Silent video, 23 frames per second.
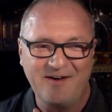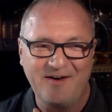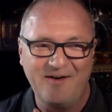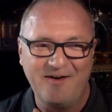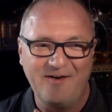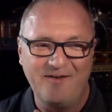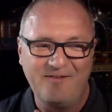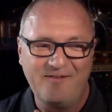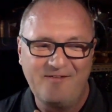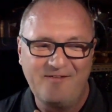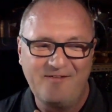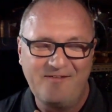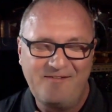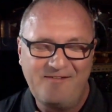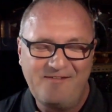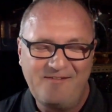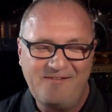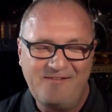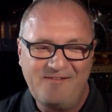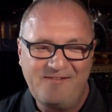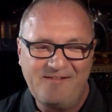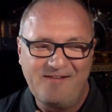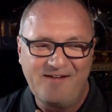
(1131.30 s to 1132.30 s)
So
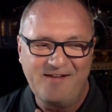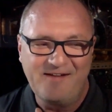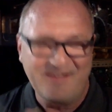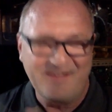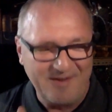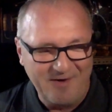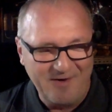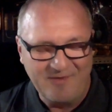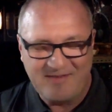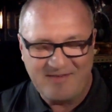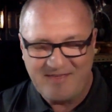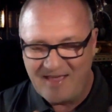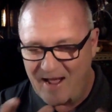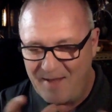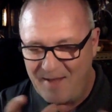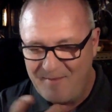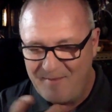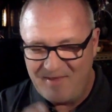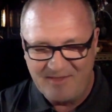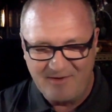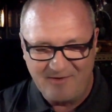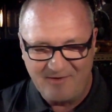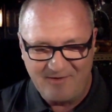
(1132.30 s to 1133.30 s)
I thought, okay,
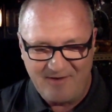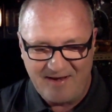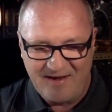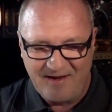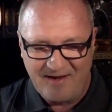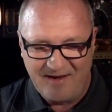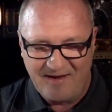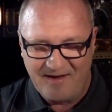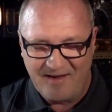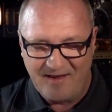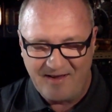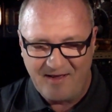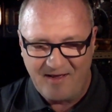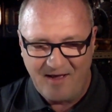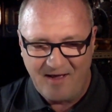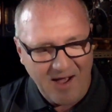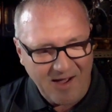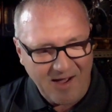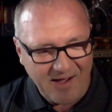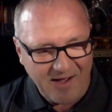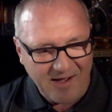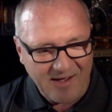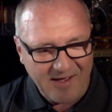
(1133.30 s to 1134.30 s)
I'm in the right area.
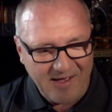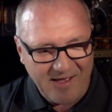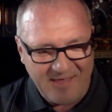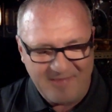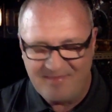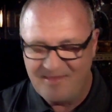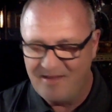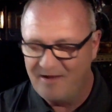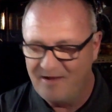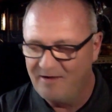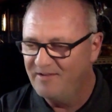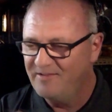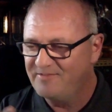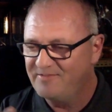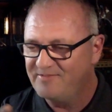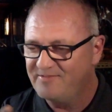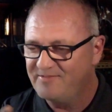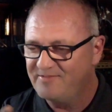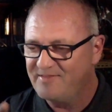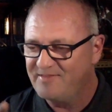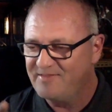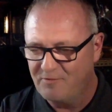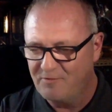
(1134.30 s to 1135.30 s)
Ah, and there
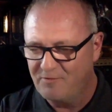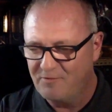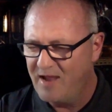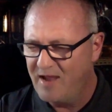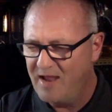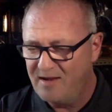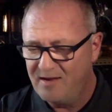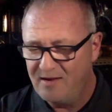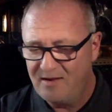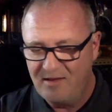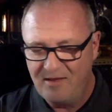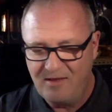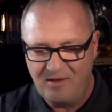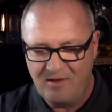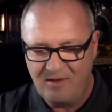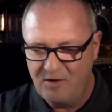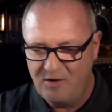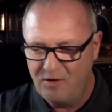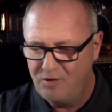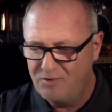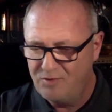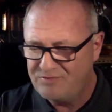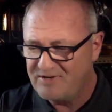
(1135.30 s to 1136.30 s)
is that great,
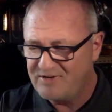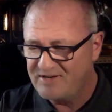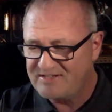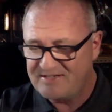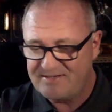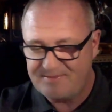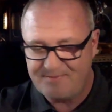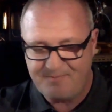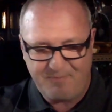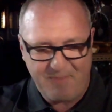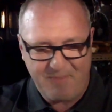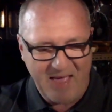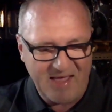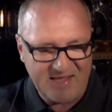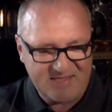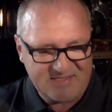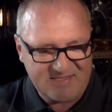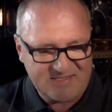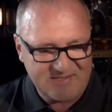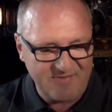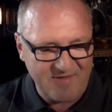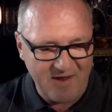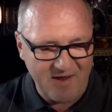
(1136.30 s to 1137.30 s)
huge,
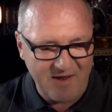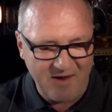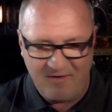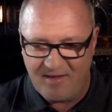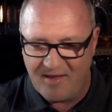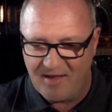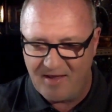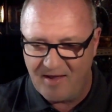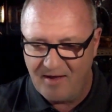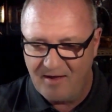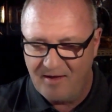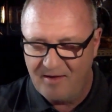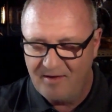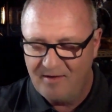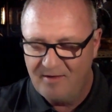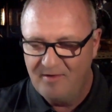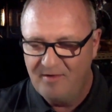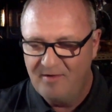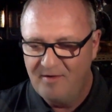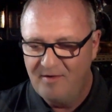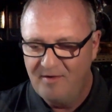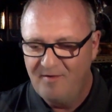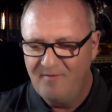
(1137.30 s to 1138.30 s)
expansive area
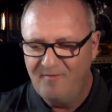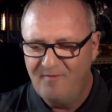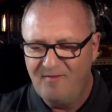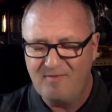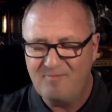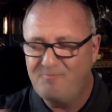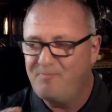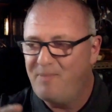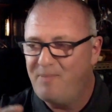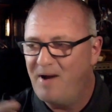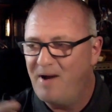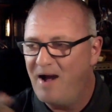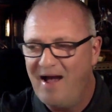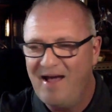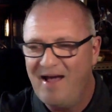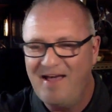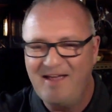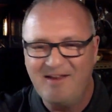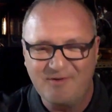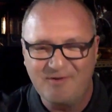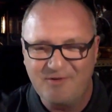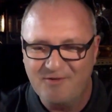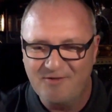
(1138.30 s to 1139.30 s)
with
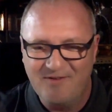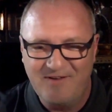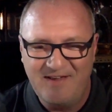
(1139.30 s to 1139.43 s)
pine